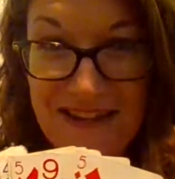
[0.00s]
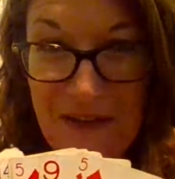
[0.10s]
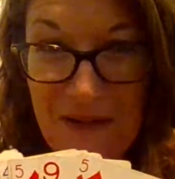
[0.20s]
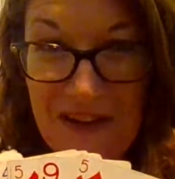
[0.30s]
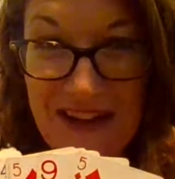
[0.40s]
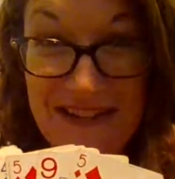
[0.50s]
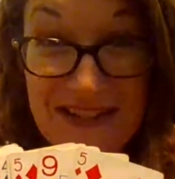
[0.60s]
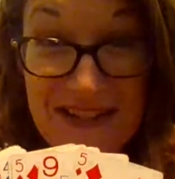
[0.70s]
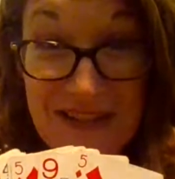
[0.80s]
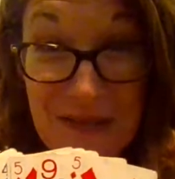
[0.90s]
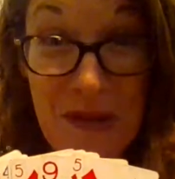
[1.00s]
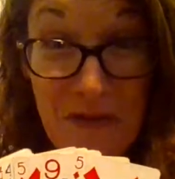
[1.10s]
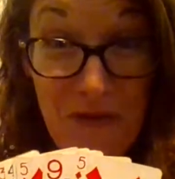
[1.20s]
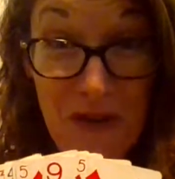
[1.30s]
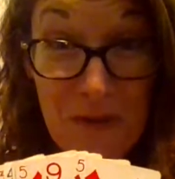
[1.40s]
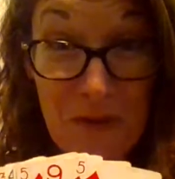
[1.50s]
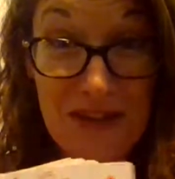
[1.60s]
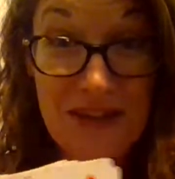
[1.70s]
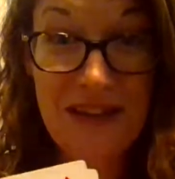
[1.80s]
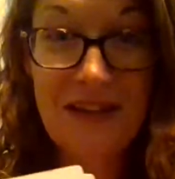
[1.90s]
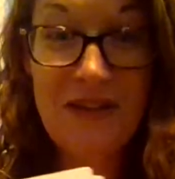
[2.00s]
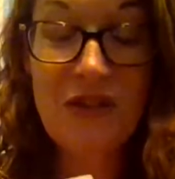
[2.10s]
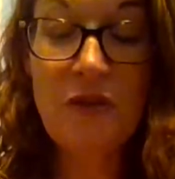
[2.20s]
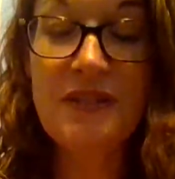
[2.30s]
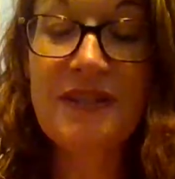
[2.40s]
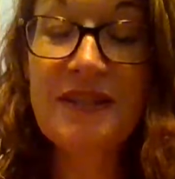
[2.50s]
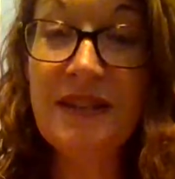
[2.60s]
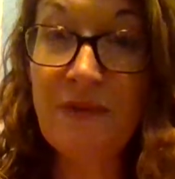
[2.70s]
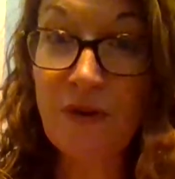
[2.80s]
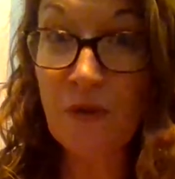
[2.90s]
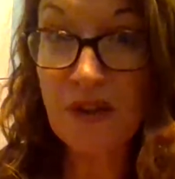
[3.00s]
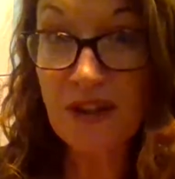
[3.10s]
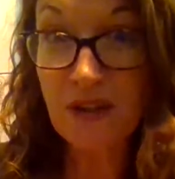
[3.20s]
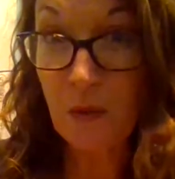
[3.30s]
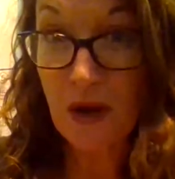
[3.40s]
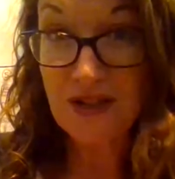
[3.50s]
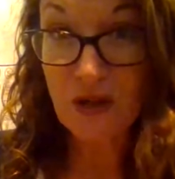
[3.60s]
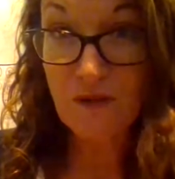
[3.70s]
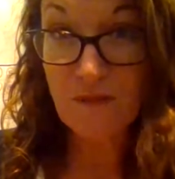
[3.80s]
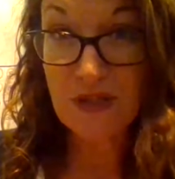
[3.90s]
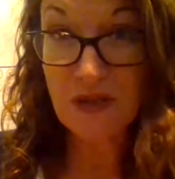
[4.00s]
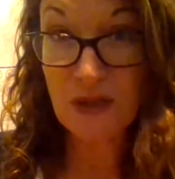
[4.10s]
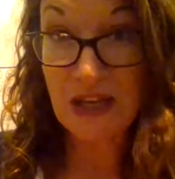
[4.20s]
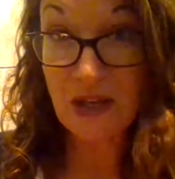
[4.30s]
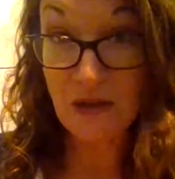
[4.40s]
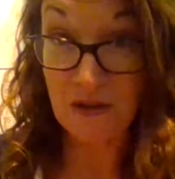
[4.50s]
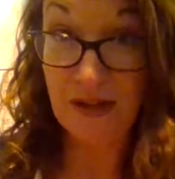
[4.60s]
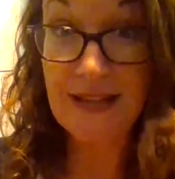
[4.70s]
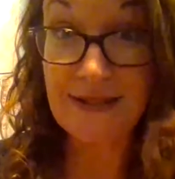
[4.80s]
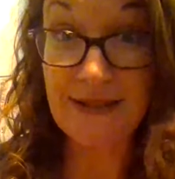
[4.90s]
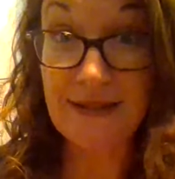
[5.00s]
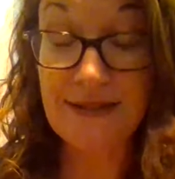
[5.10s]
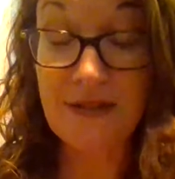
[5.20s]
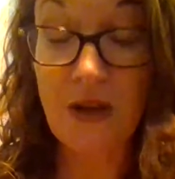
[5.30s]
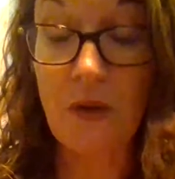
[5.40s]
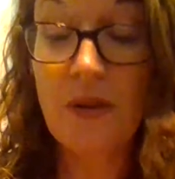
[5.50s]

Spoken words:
Okay, this is going to be a fun one. So this is a different one than the ones you've been doing in your lessons. So